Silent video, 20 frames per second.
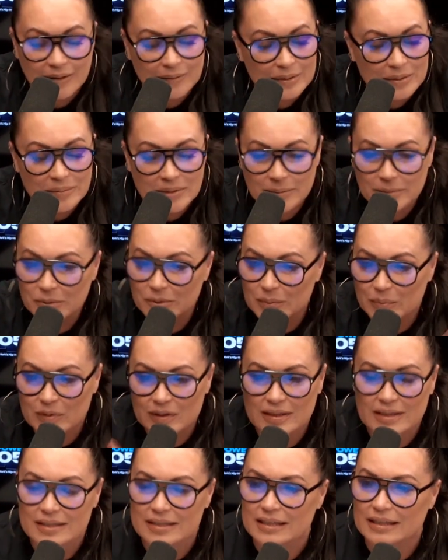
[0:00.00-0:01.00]
I mean, maybe we
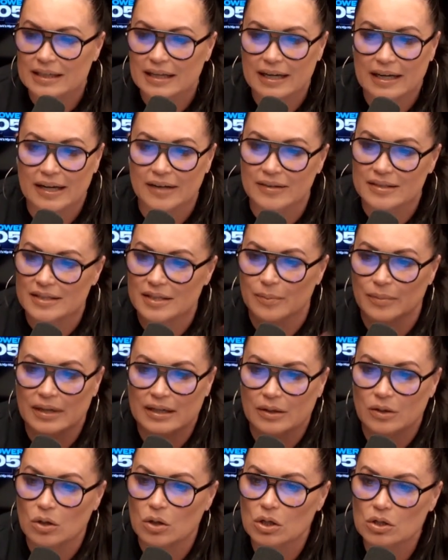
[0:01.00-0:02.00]
put this in the air and somebody
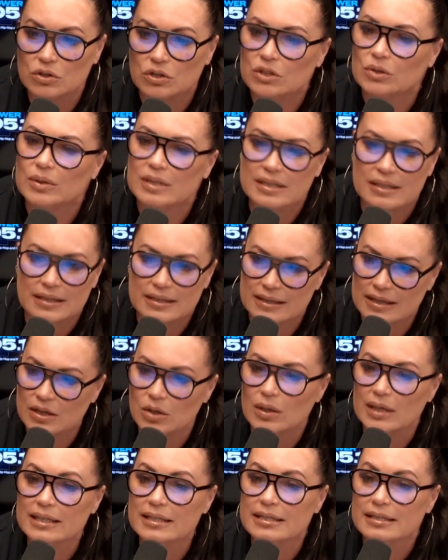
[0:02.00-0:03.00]
yes. calls you and says, I yes.
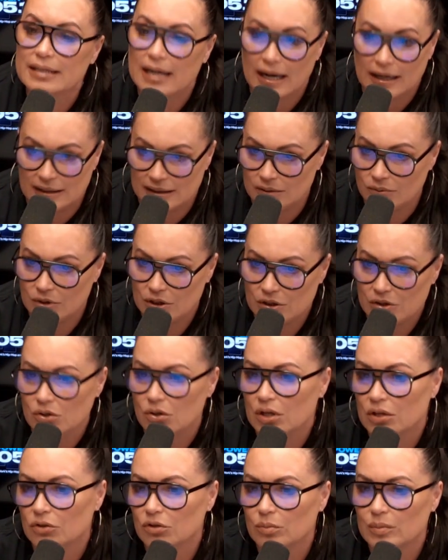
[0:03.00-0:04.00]
know exactly what you're
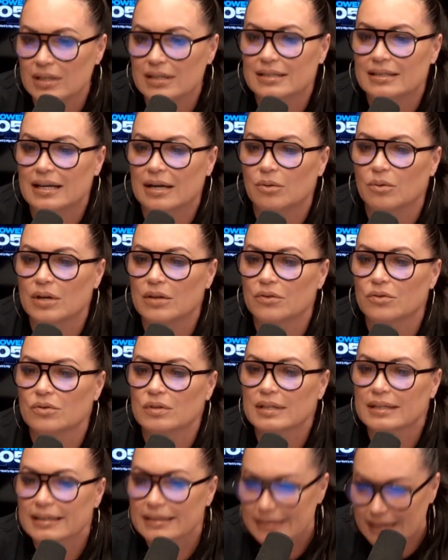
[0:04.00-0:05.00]
going through because I yes. went through
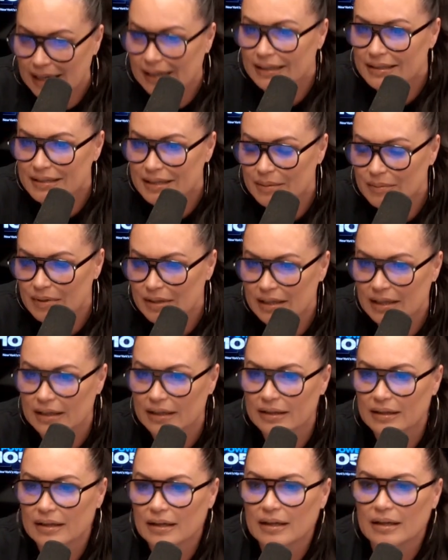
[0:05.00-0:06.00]
the exact same
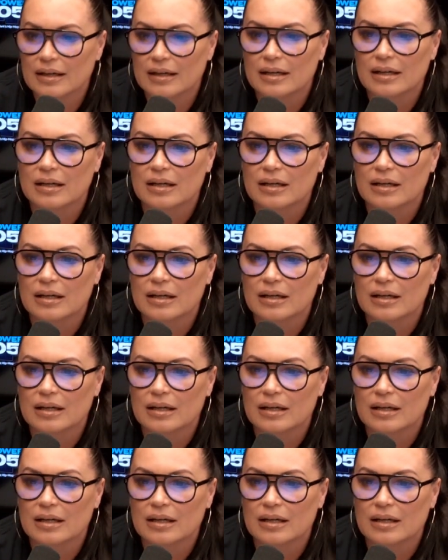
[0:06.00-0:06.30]
thing. Right.